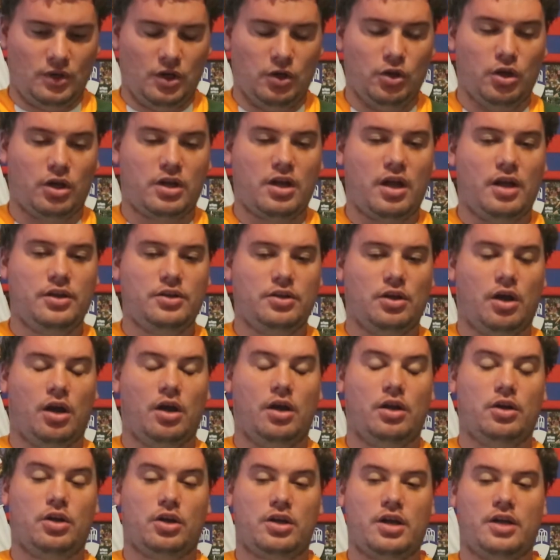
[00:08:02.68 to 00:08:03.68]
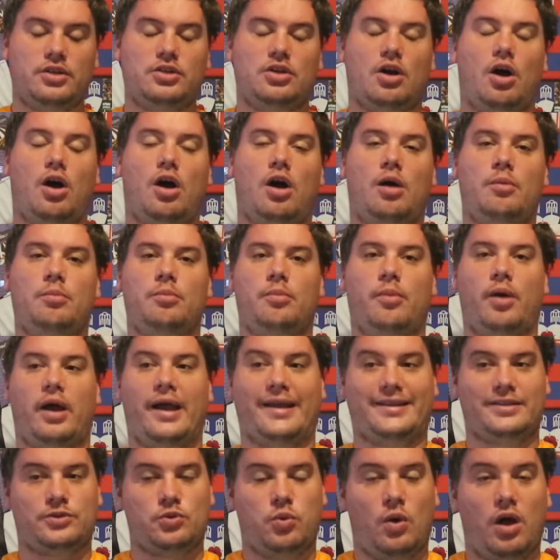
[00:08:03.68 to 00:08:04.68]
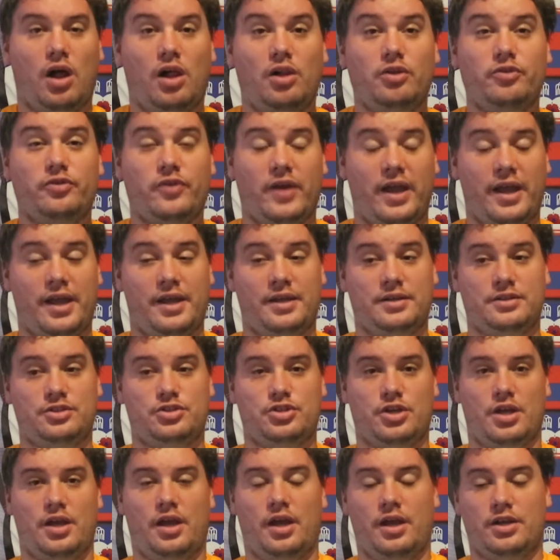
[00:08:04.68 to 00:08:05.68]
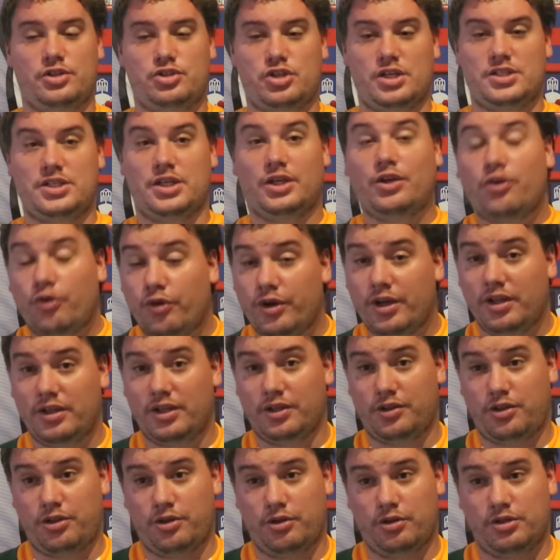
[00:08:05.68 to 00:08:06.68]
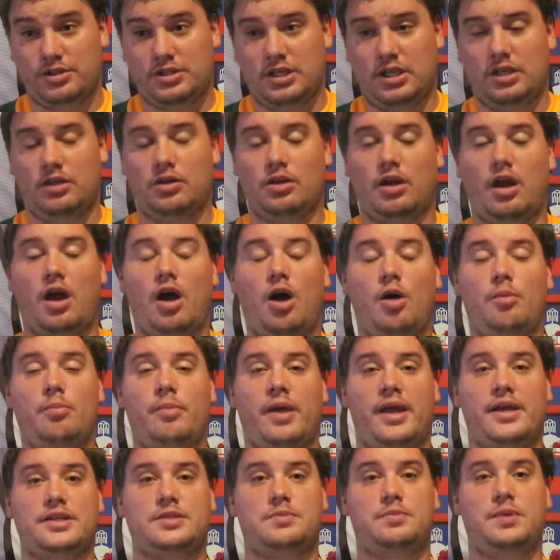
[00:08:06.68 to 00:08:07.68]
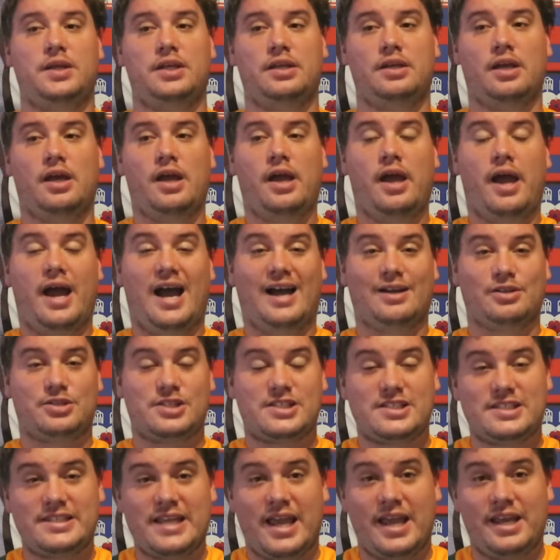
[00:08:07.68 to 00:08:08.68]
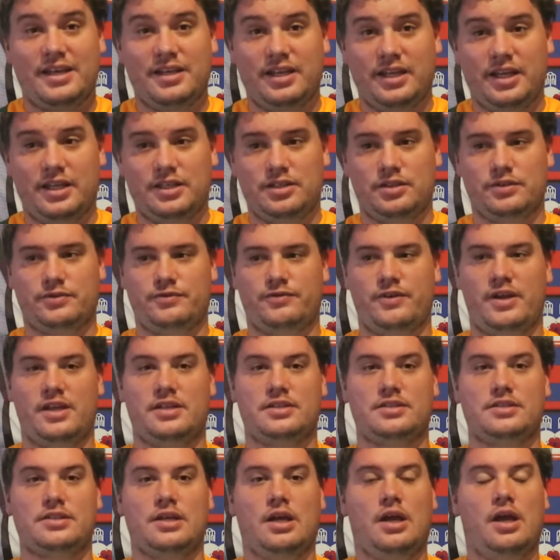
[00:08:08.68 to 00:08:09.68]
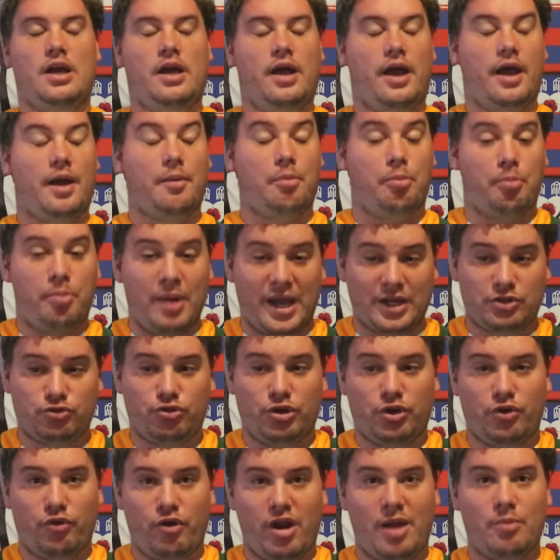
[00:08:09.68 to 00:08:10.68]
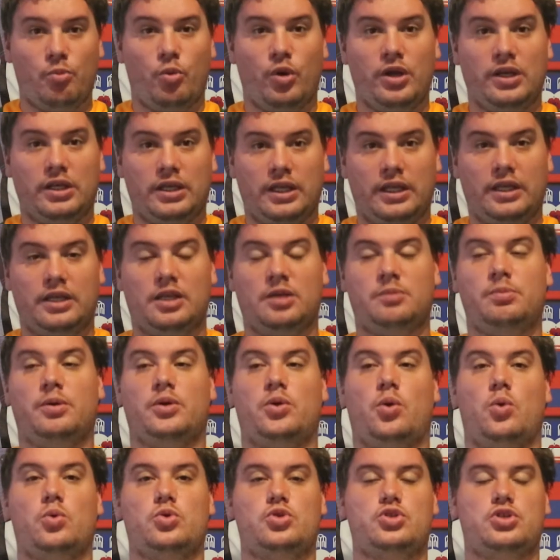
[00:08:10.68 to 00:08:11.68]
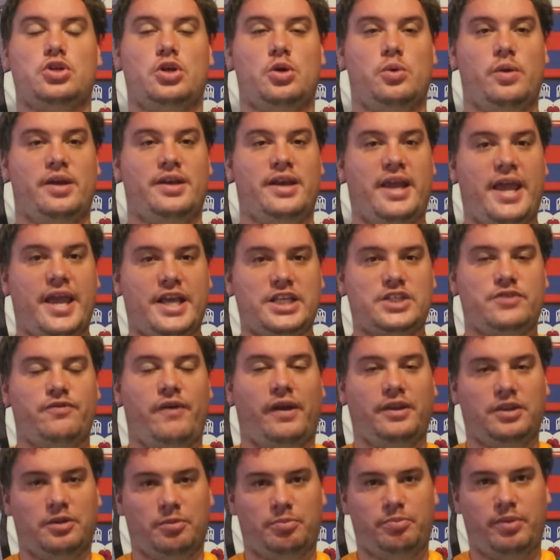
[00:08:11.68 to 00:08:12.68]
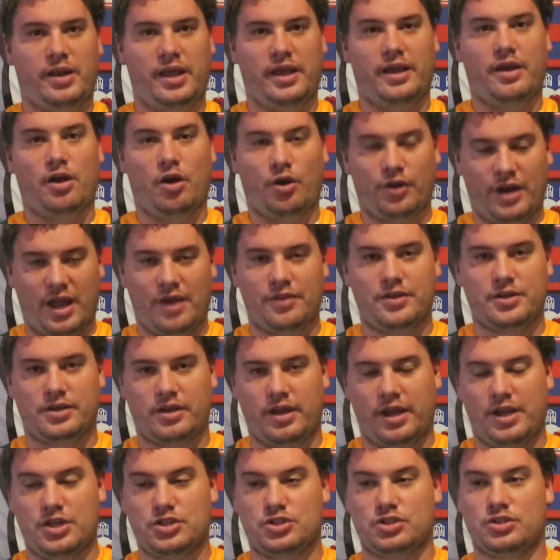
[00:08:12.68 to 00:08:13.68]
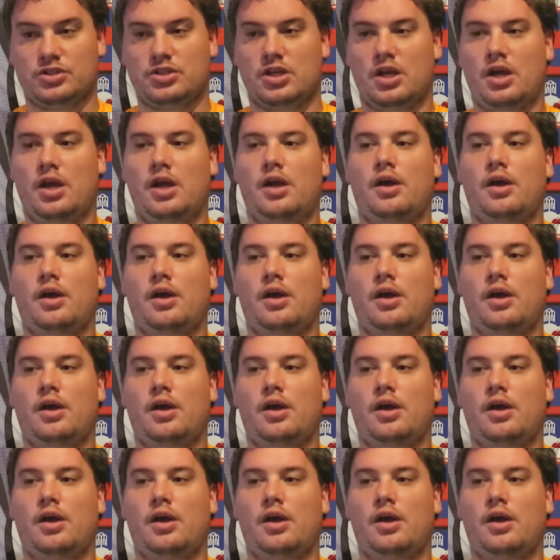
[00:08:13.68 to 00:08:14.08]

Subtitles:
Lukanya Arm at 12 and Jesse Creel at 13. Arm has been outstanding in defense, a battering ram we needed, but also an X-factor player on other occasions,